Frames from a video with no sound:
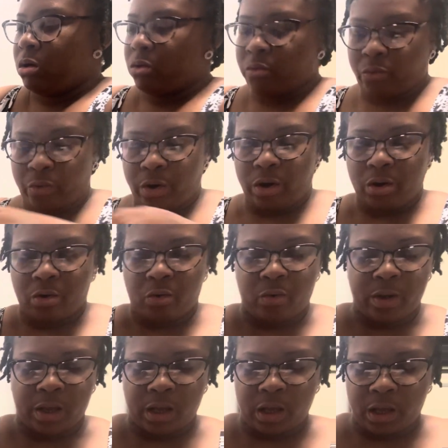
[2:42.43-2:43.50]
Real
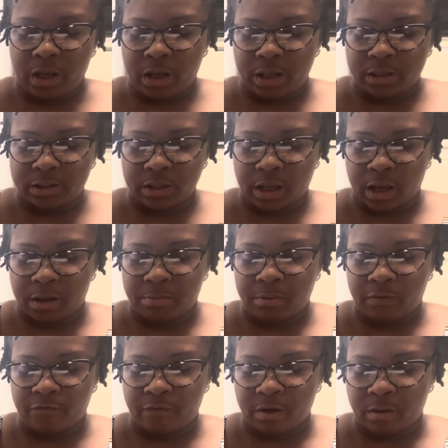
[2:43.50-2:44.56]
quick and easy,
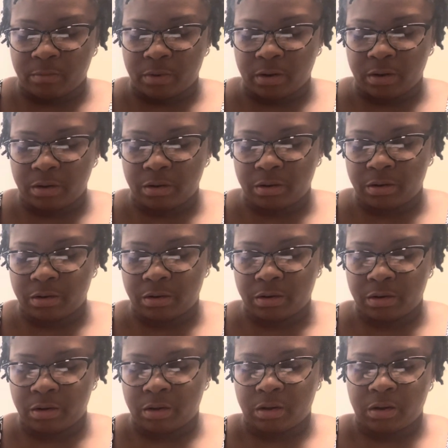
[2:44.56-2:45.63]
KP family.
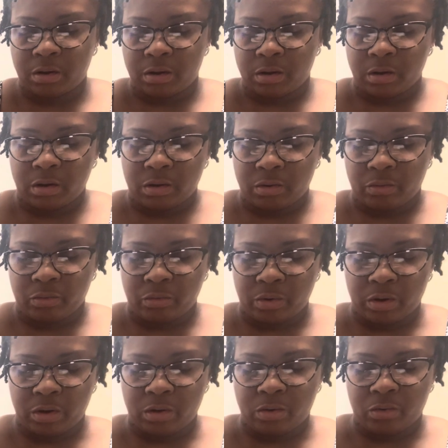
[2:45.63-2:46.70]

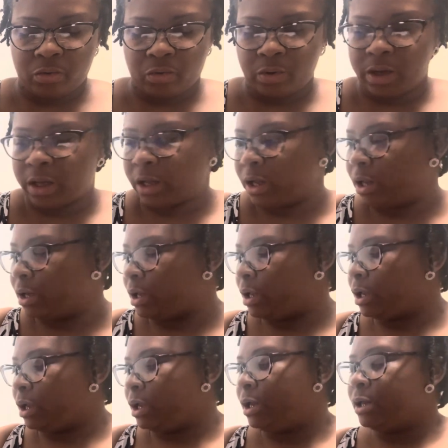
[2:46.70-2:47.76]
Real quick and
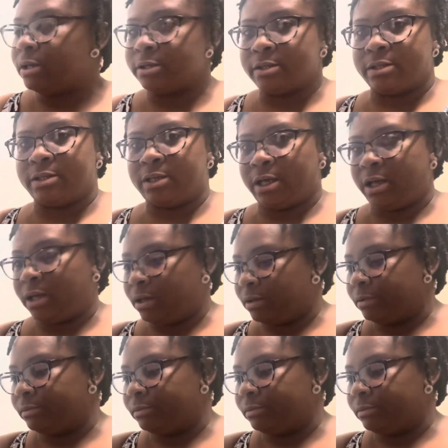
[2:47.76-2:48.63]
easy.